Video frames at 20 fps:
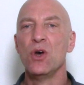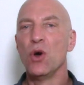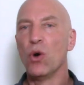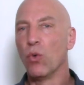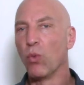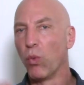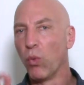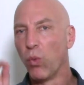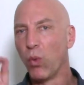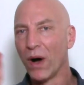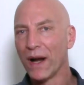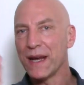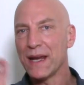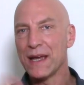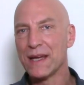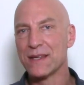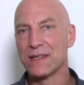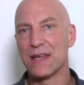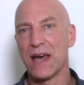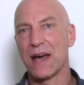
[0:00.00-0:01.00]
what
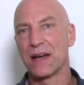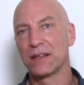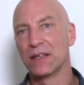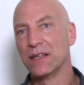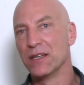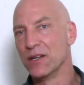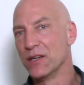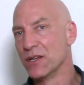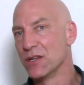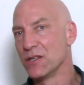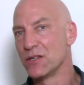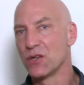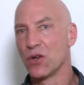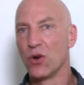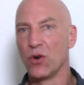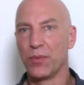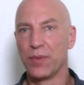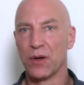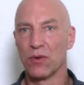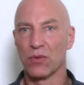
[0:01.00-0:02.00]
exactly is an
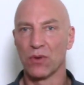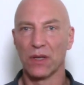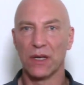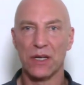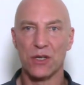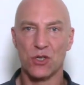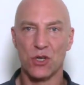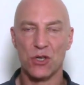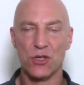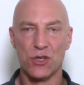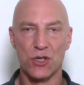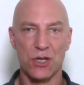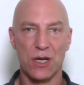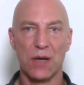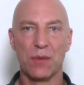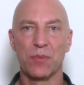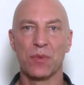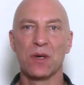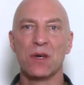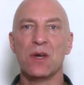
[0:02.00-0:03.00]
open
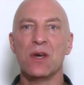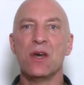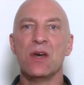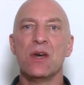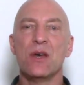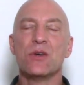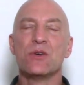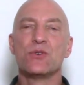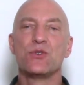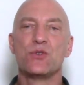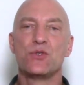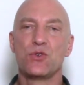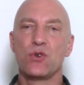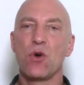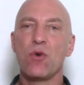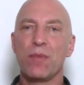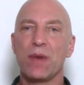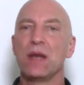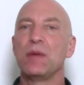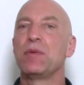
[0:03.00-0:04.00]
relationship.
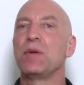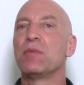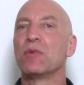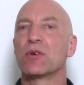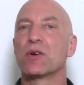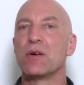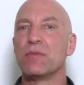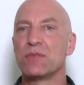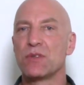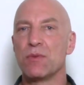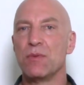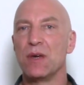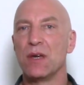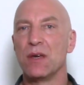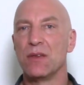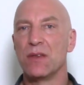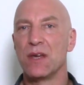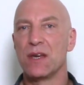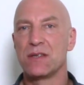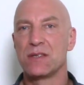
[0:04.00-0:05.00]
So many people come to me
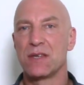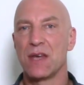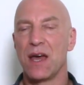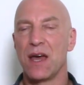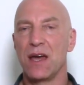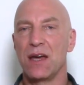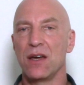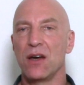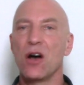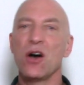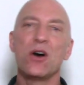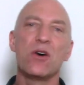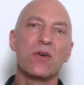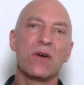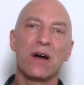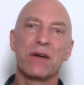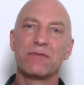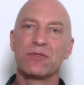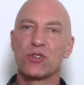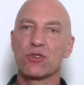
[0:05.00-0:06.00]
and they say, oh,
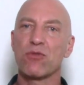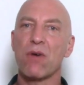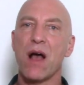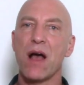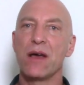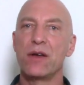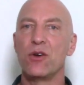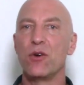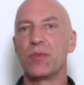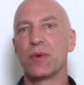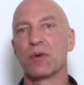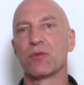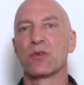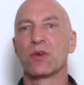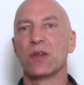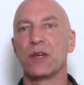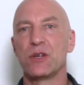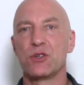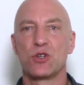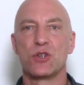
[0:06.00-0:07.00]
I've tried open
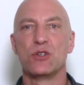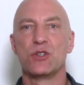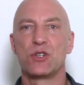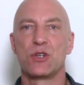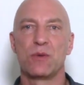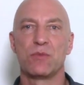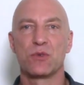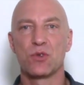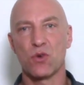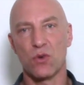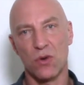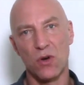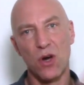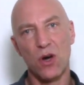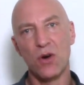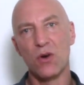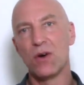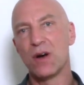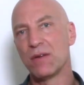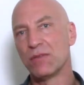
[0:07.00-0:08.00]
relationships, or
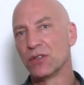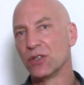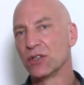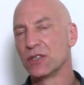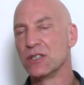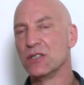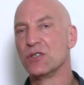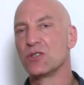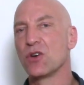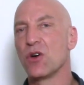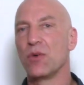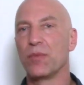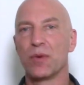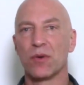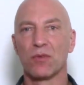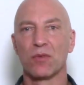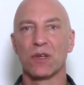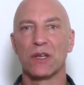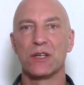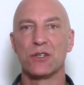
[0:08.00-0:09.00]
oh, I've looked into
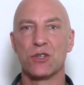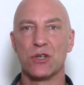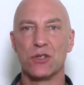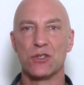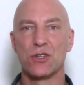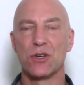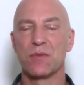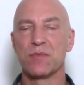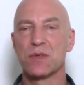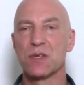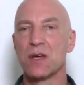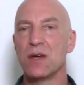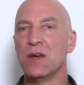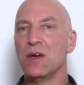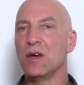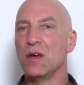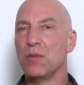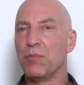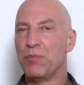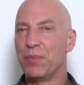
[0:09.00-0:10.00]
open relationships,
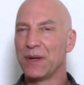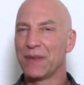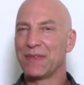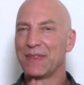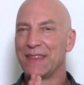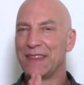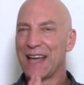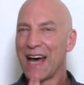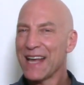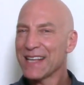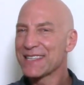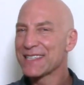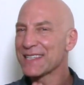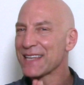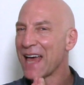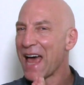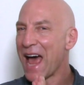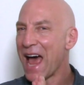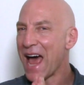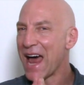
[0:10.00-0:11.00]
but
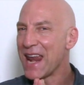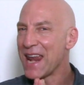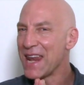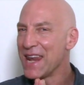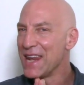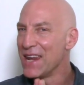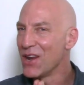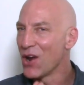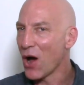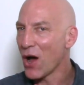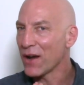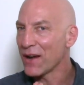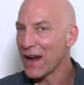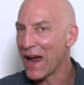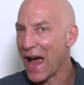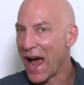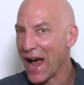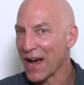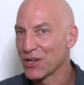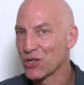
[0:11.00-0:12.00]
that's not
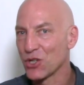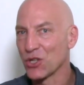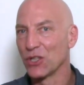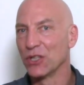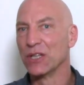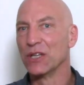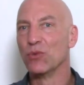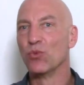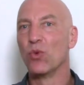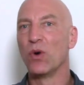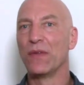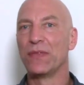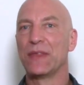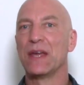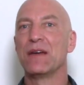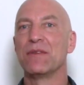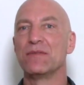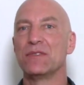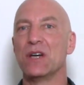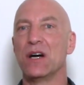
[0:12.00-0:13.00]
actually what
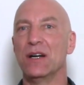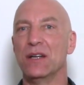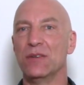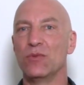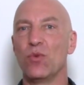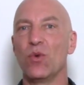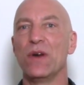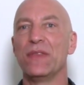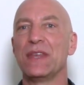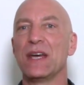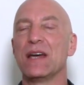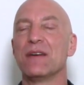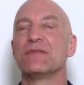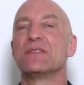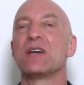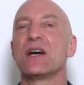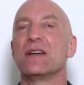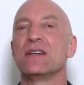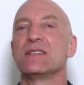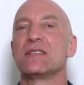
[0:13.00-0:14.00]
they've done. What they have
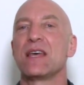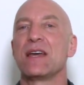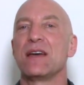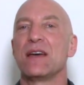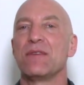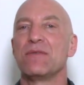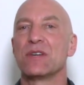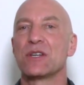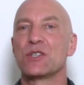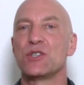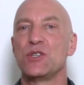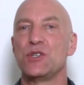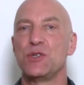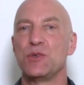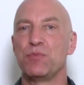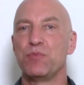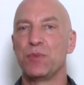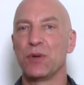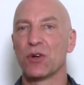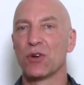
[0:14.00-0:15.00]
done is they have
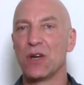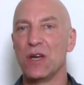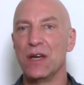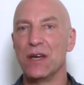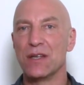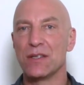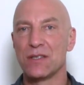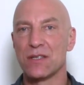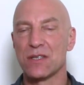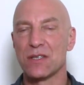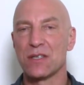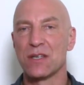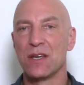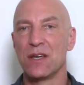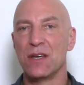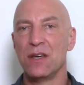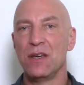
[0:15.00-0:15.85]
experienced